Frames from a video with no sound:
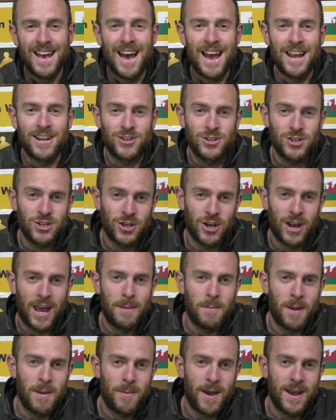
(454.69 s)
I try
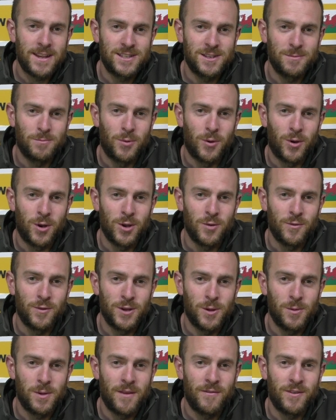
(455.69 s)
my best to put a new
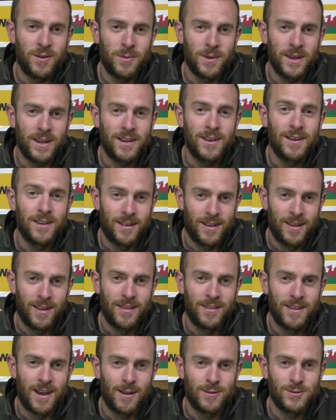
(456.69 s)
video every week.
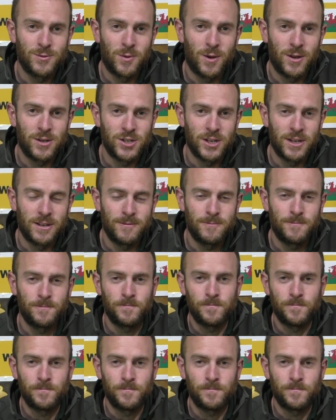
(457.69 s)
Thanks for watching.